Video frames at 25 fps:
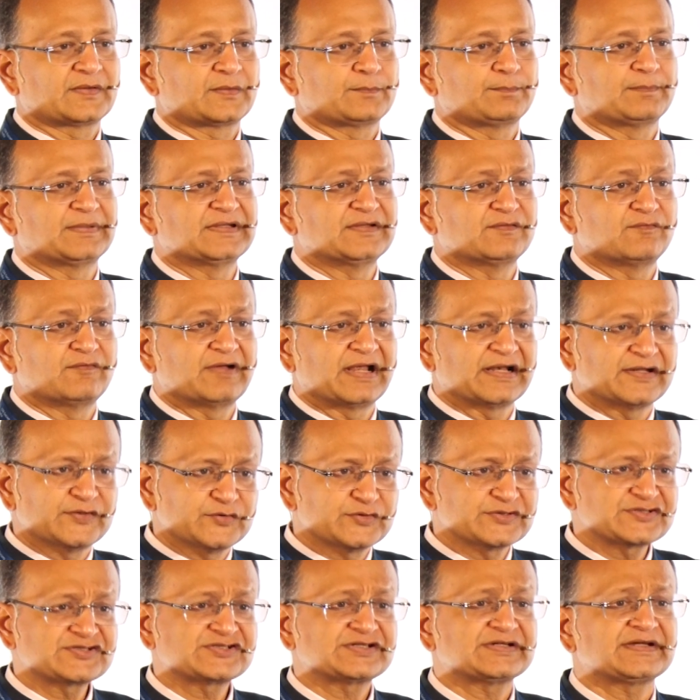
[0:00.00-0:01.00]
But the
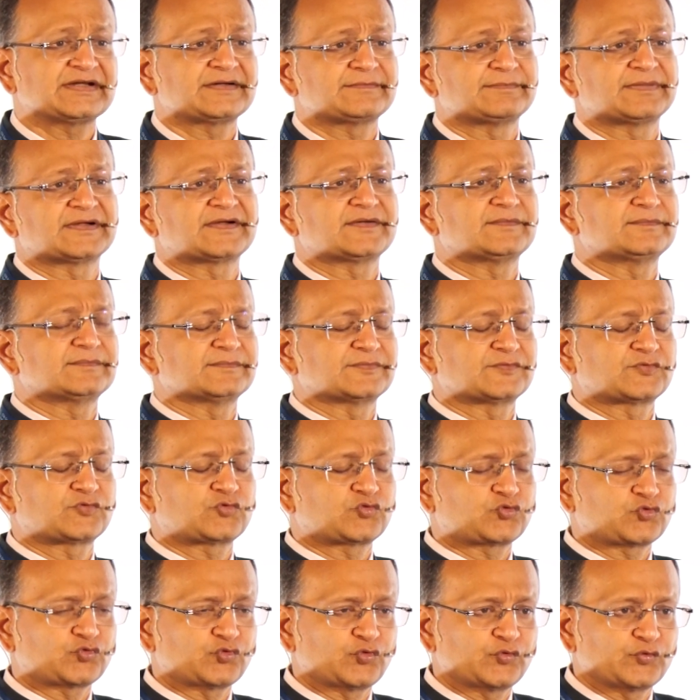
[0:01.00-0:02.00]
valuation had become
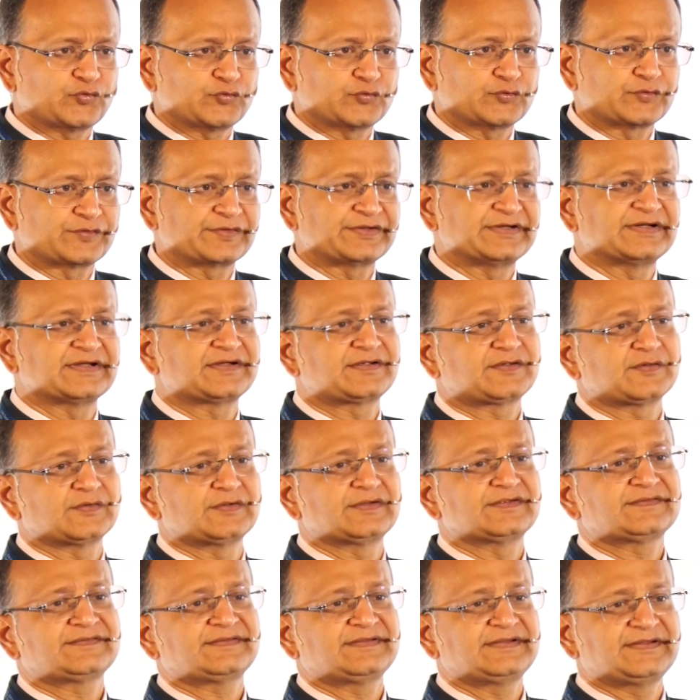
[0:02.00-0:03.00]
so
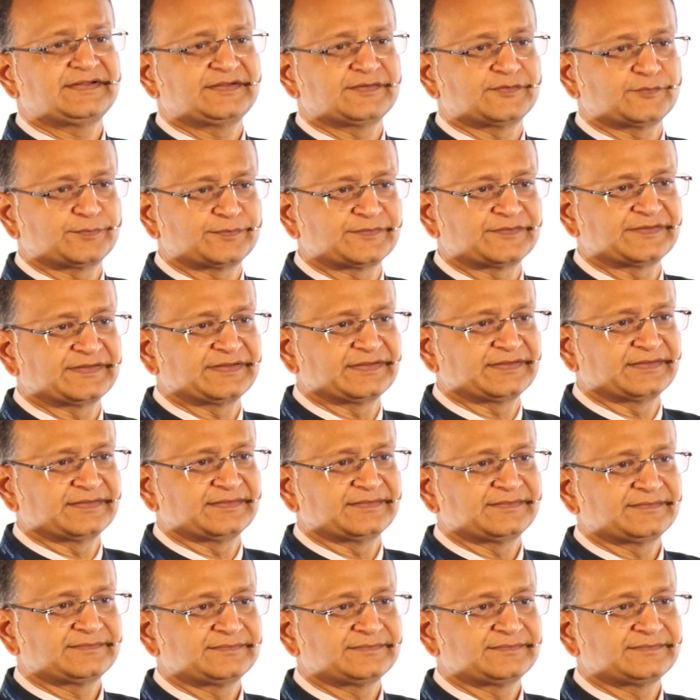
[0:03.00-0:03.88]
ridiculously obscene.